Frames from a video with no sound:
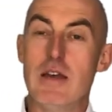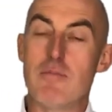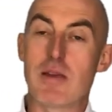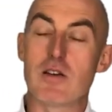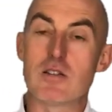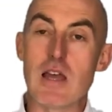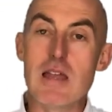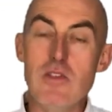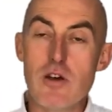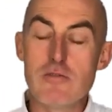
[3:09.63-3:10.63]
because
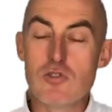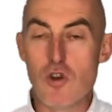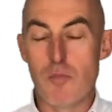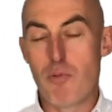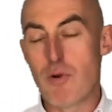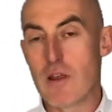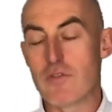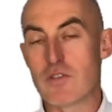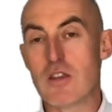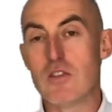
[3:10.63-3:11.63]
in those job briefs and